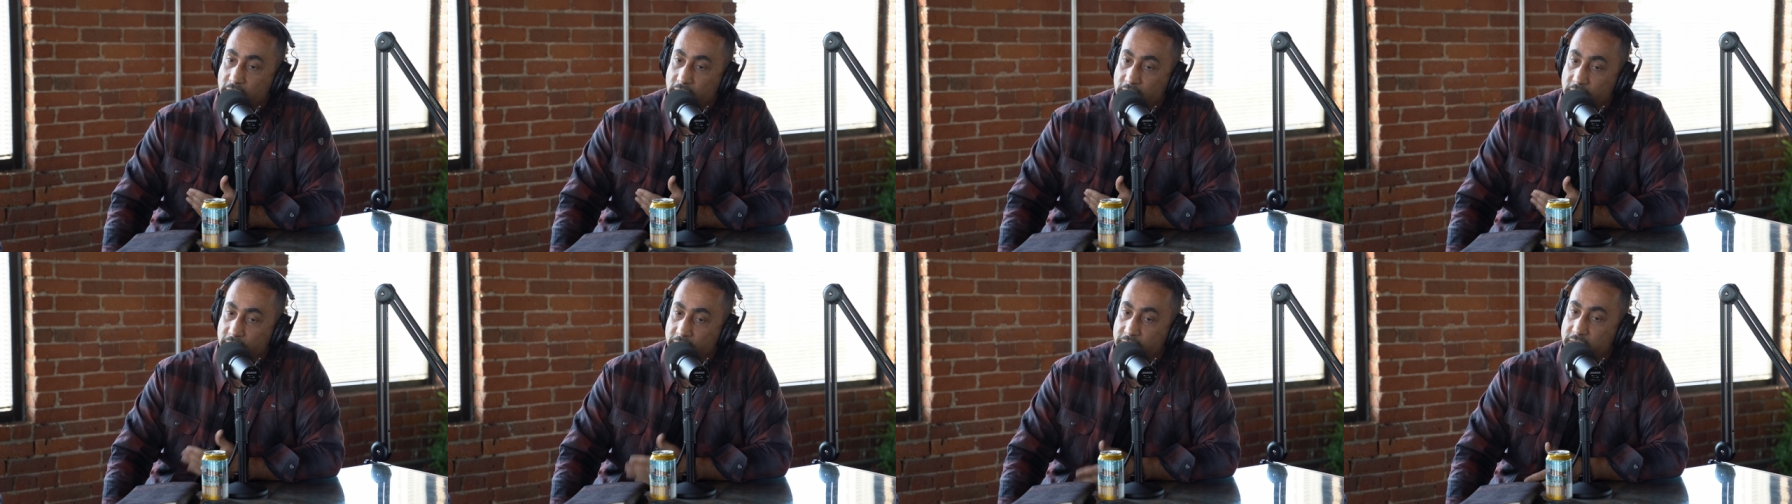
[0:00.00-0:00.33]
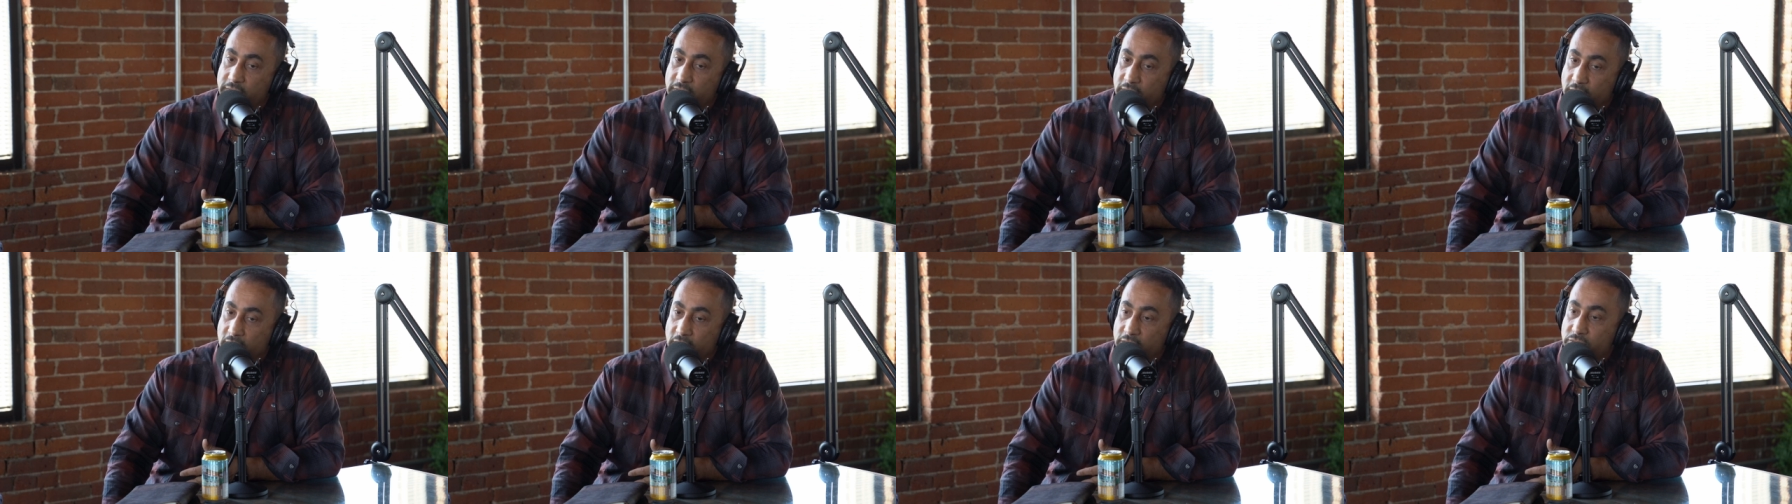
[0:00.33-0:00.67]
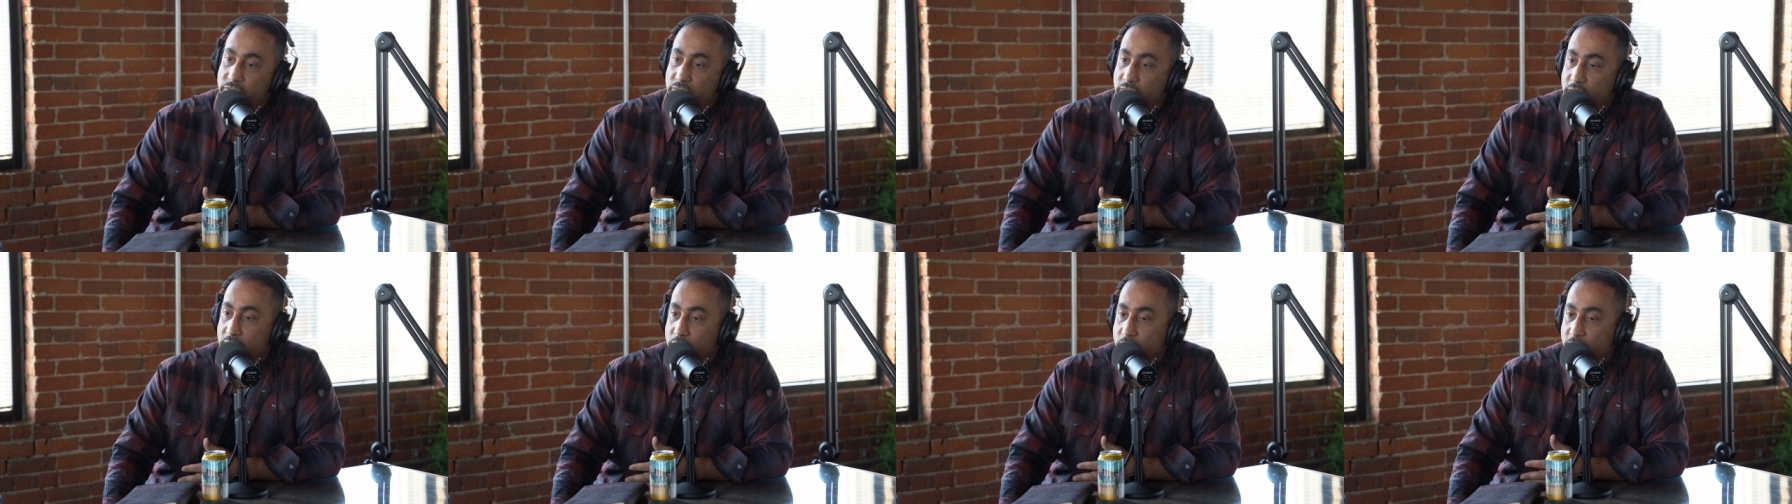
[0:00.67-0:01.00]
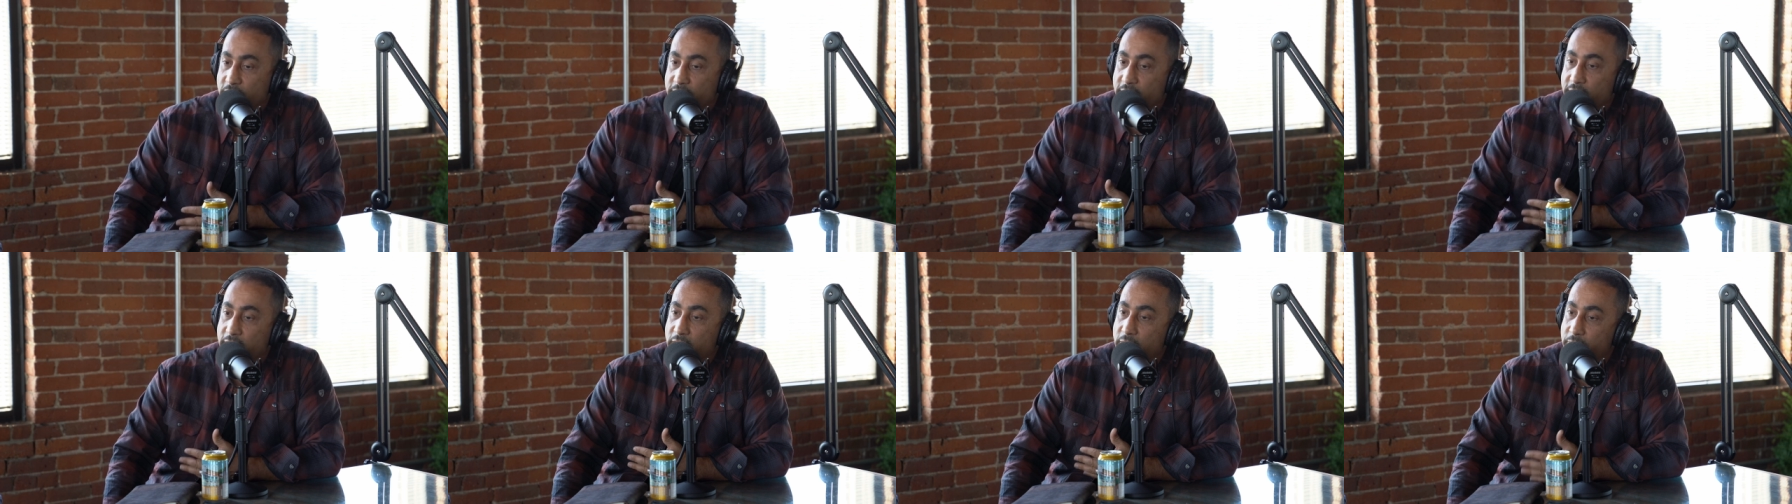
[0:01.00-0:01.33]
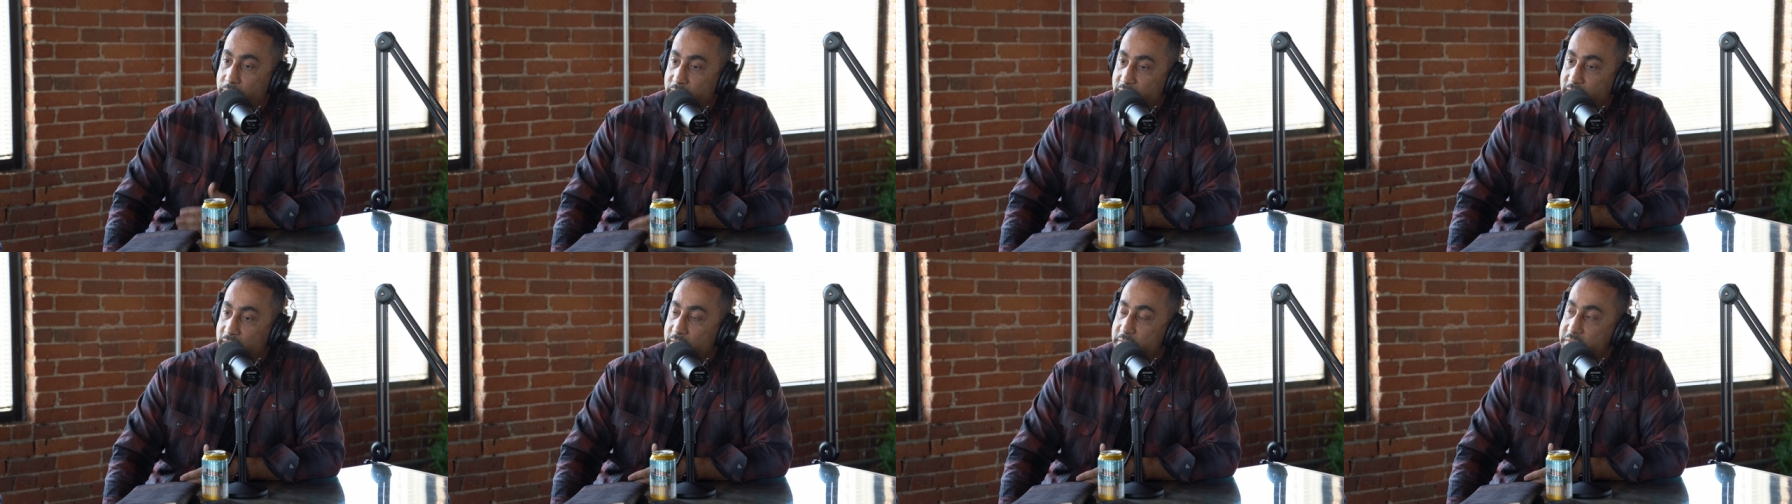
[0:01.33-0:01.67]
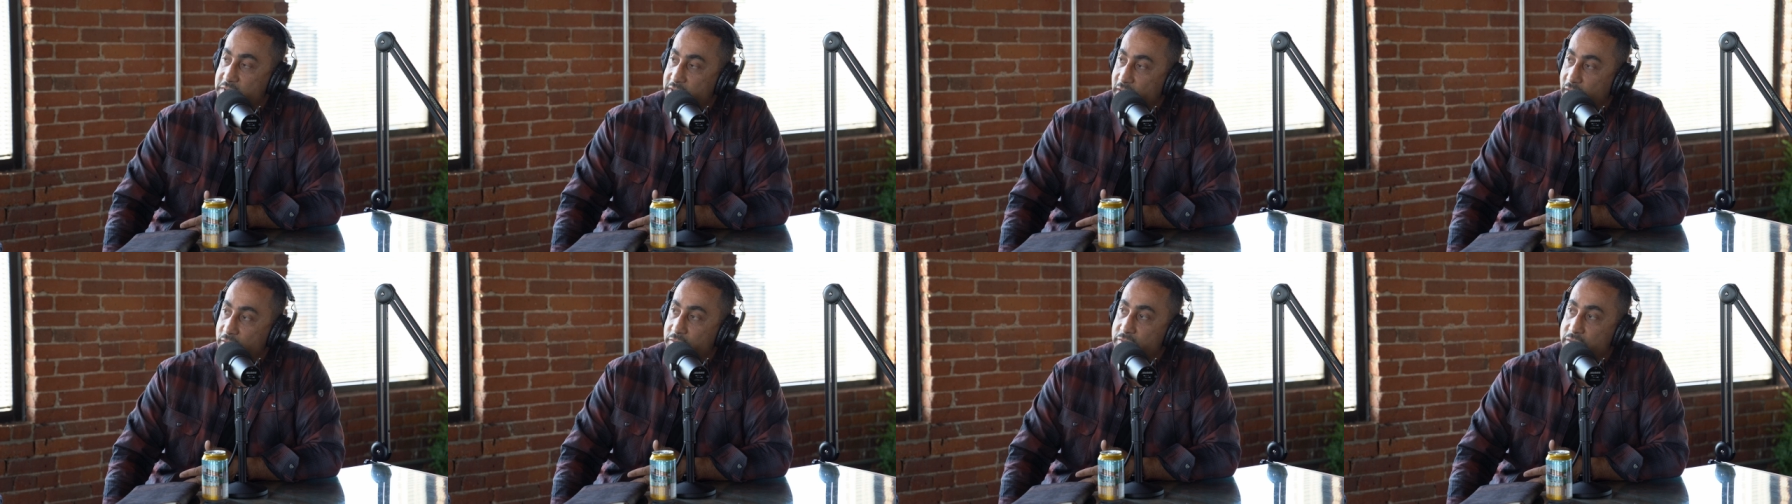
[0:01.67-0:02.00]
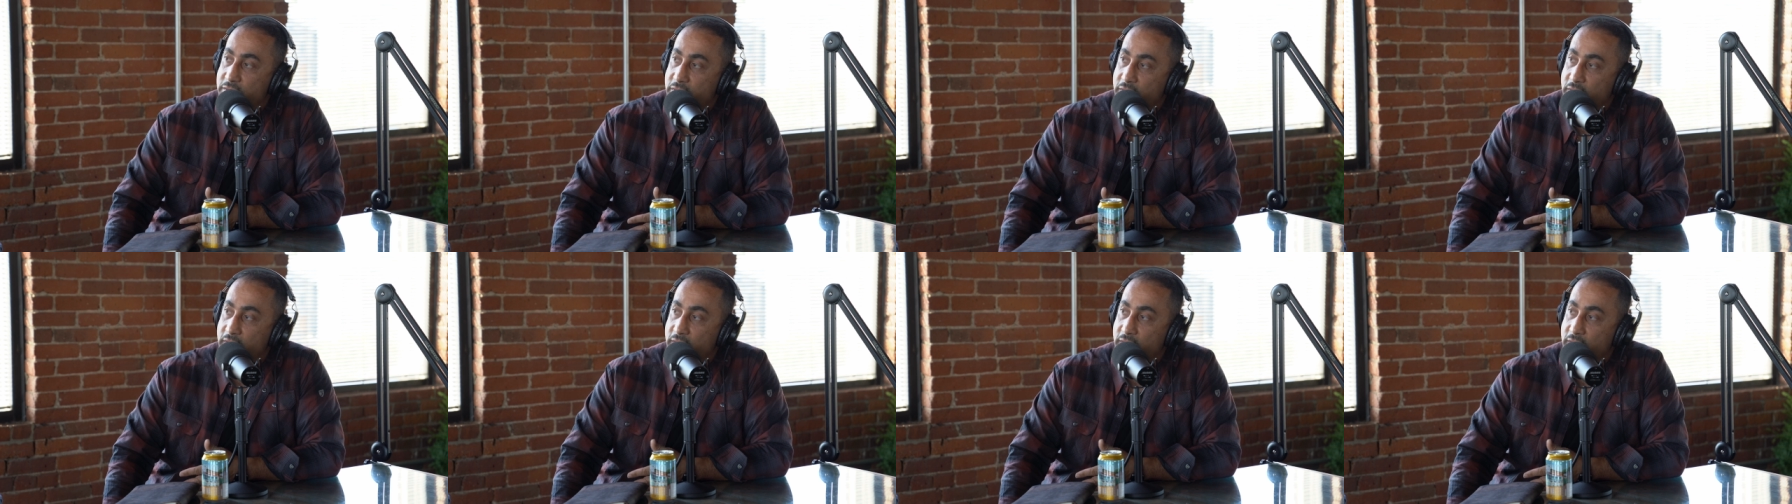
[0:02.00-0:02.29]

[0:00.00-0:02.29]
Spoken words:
to live in a country where they can be themselves,